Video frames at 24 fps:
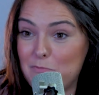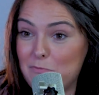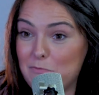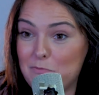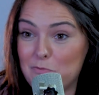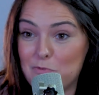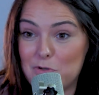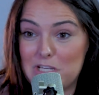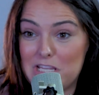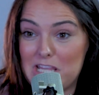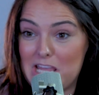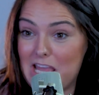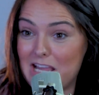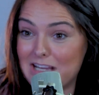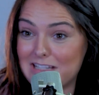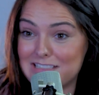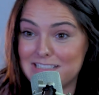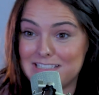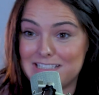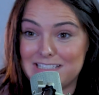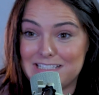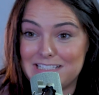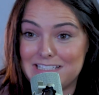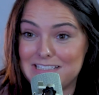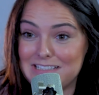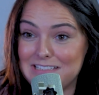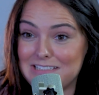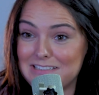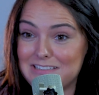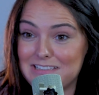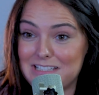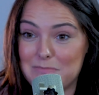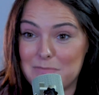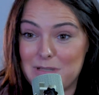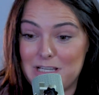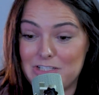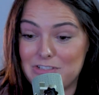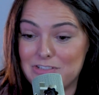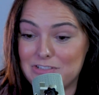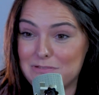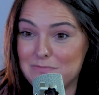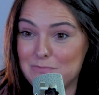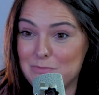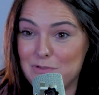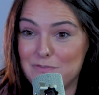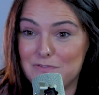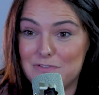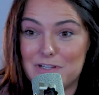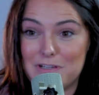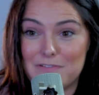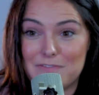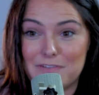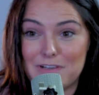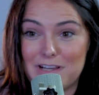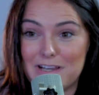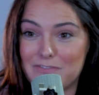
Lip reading: freak accident. The semi just moved over